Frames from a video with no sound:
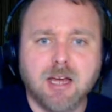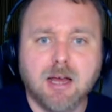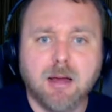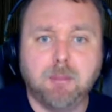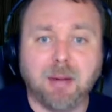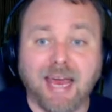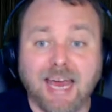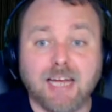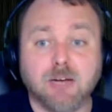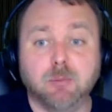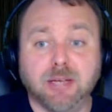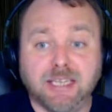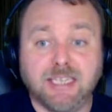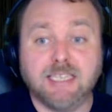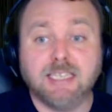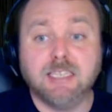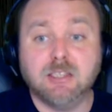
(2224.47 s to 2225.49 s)
But anyway,
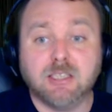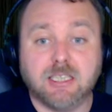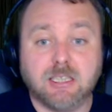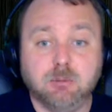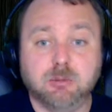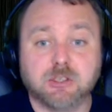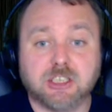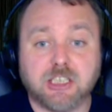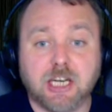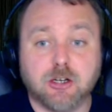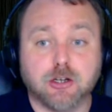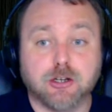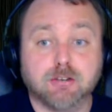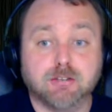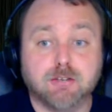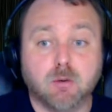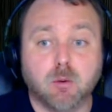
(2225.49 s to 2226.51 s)
he was saying on the
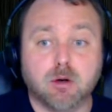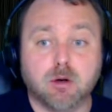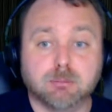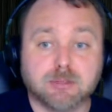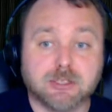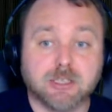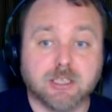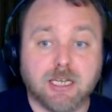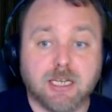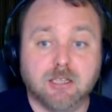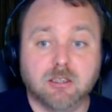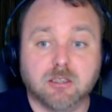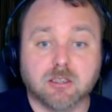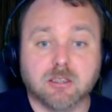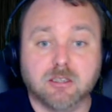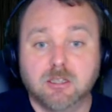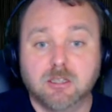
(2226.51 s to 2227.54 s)
forums that, hey,
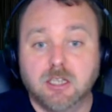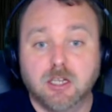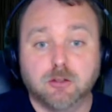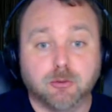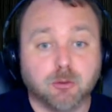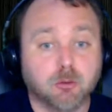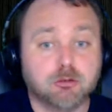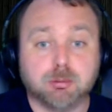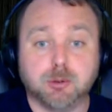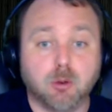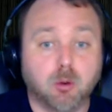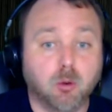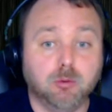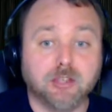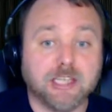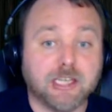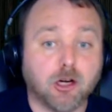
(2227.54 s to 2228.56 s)
look, those were
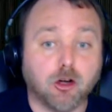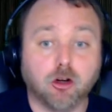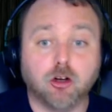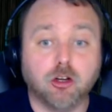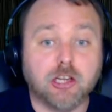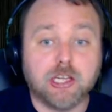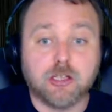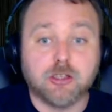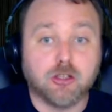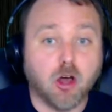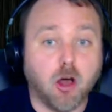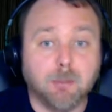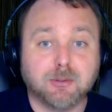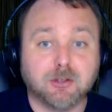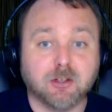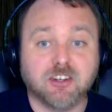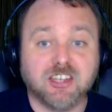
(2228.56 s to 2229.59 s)
only early
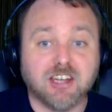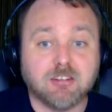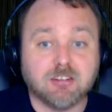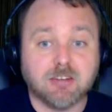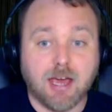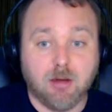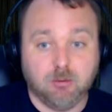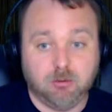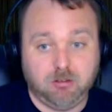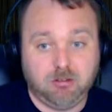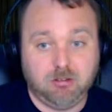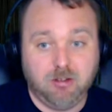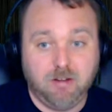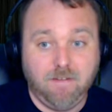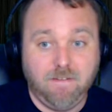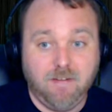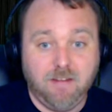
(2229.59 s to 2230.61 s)
adopter discounts.
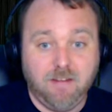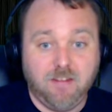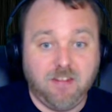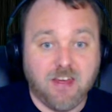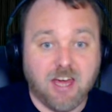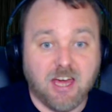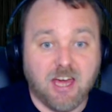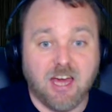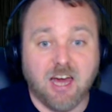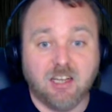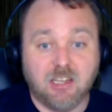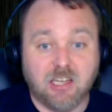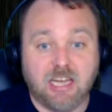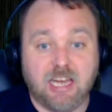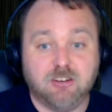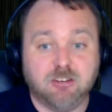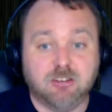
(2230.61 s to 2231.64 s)
That
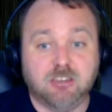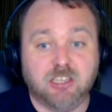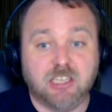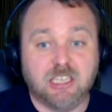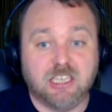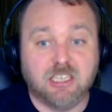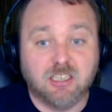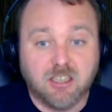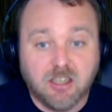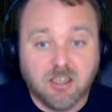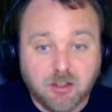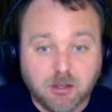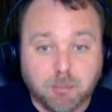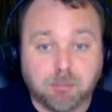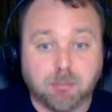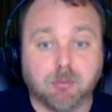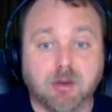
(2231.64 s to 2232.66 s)
allegedly the
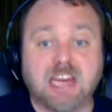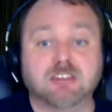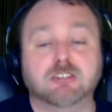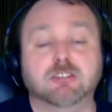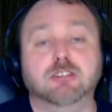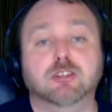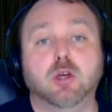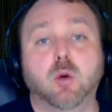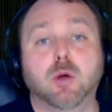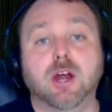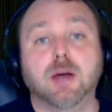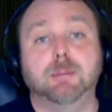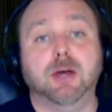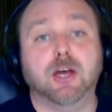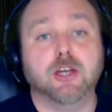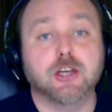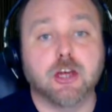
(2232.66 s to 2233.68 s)
price is going up
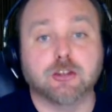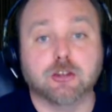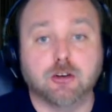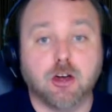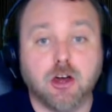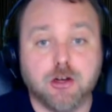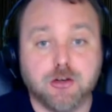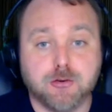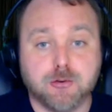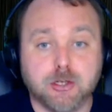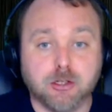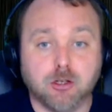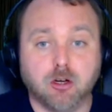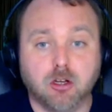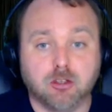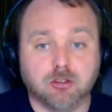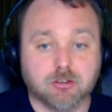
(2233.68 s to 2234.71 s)
another
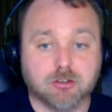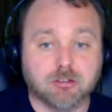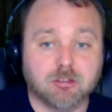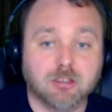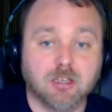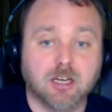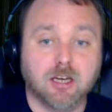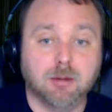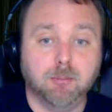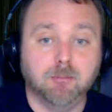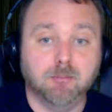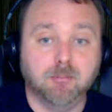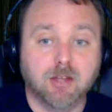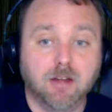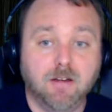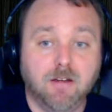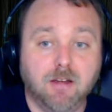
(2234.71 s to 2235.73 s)
$100.
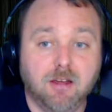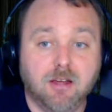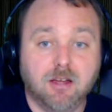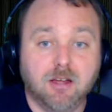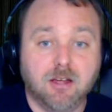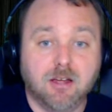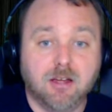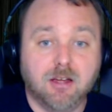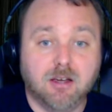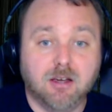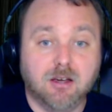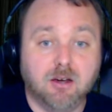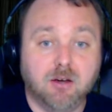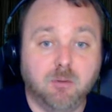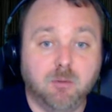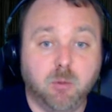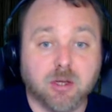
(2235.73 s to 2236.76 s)

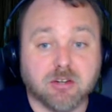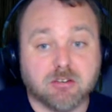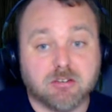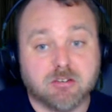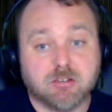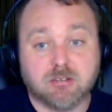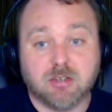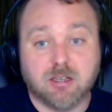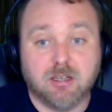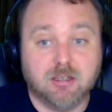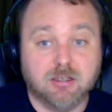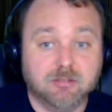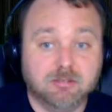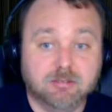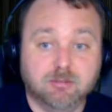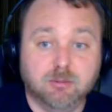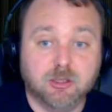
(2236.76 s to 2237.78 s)
Which
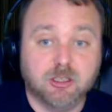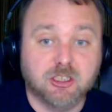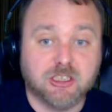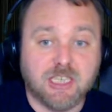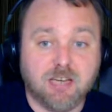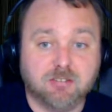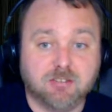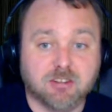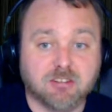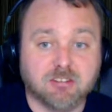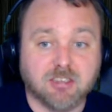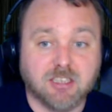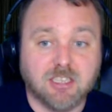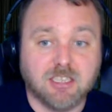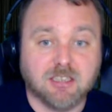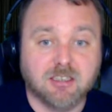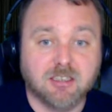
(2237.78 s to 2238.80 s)
we'll just have to
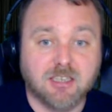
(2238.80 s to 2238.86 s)
see.